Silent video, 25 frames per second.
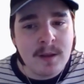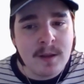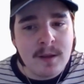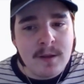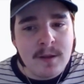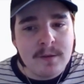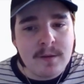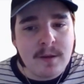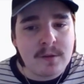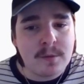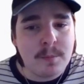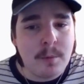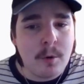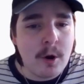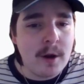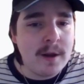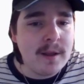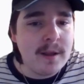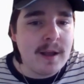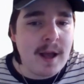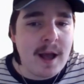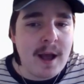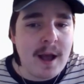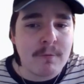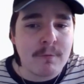disappointing.
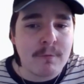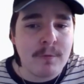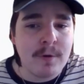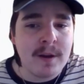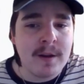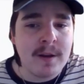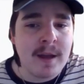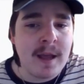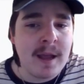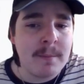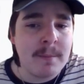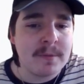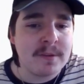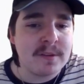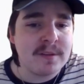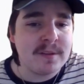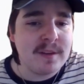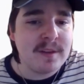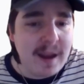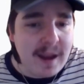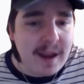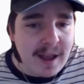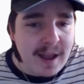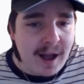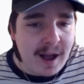Uh, Riddenham
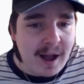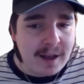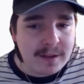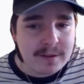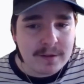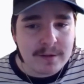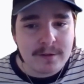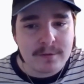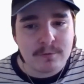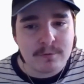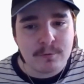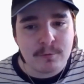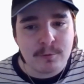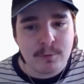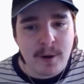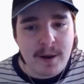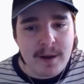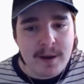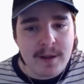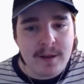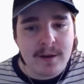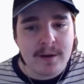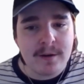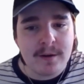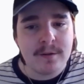Saha.
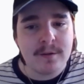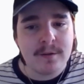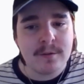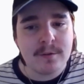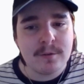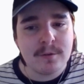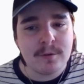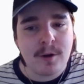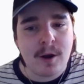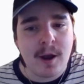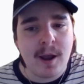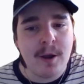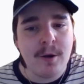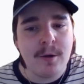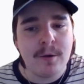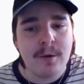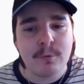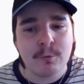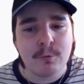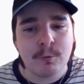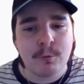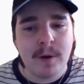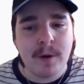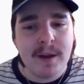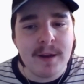Ridden, I,
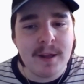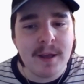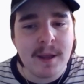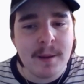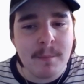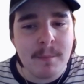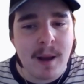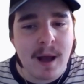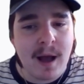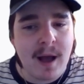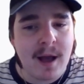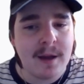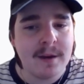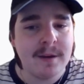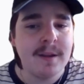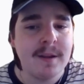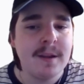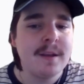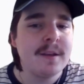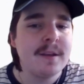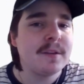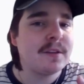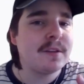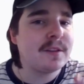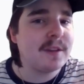Wriddhiman
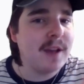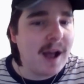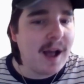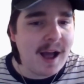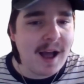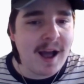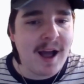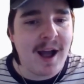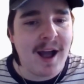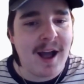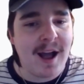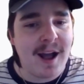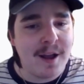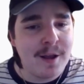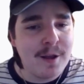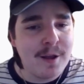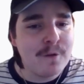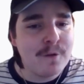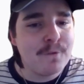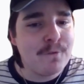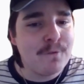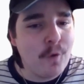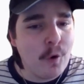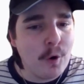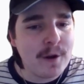Saha.
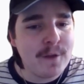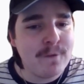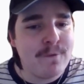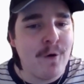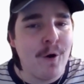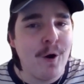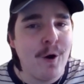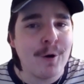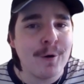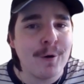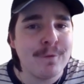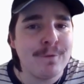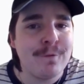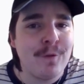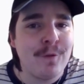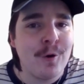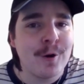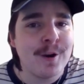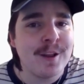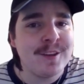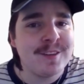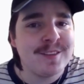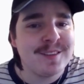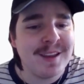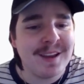44 of
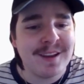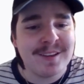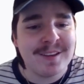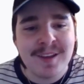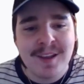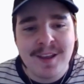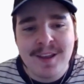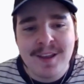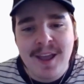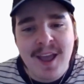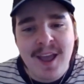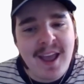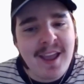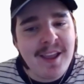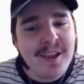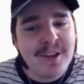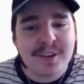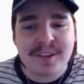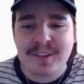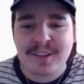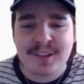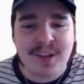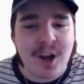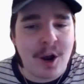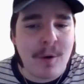46. He
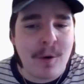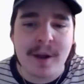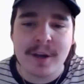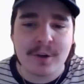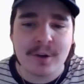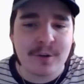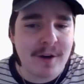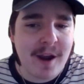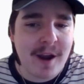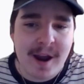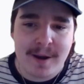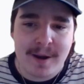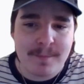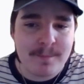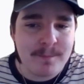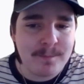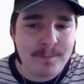is so underrated.